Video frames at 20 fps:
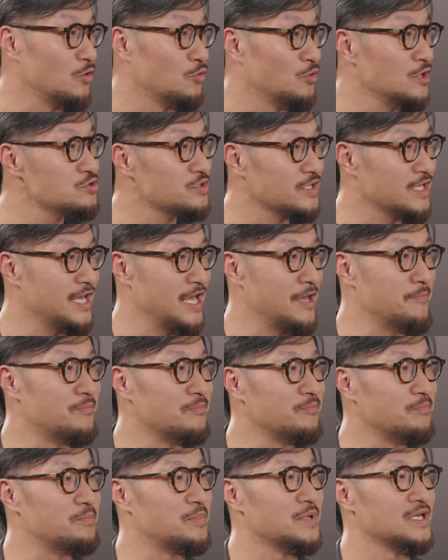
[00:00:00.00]
which
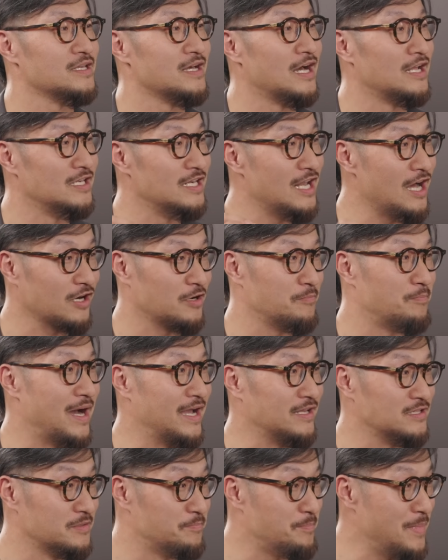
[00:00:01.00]
can be unlocked
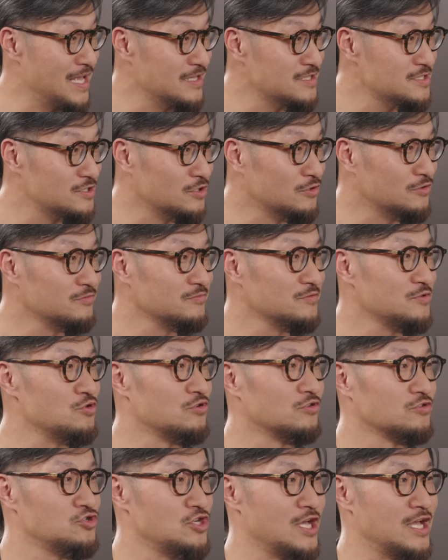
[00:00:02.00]
by the pencil
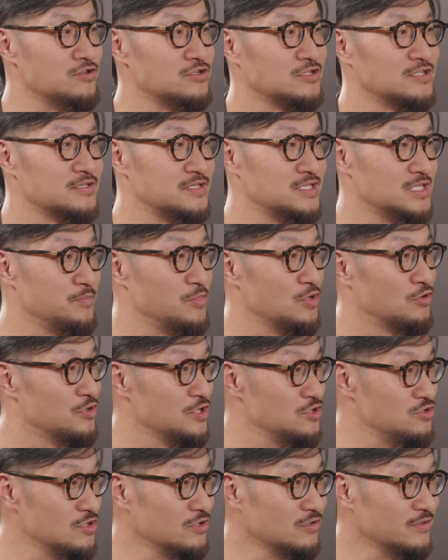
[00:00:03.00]
to change the CPU
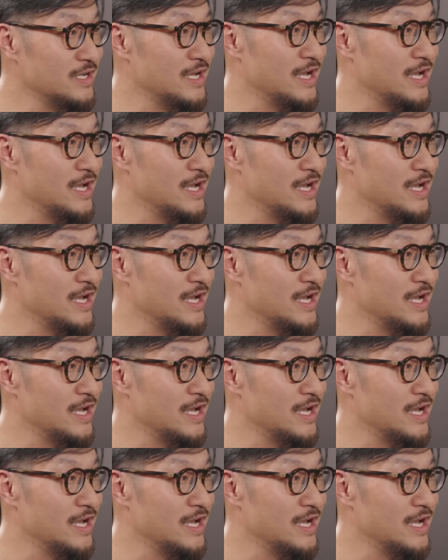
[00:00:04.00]
ratio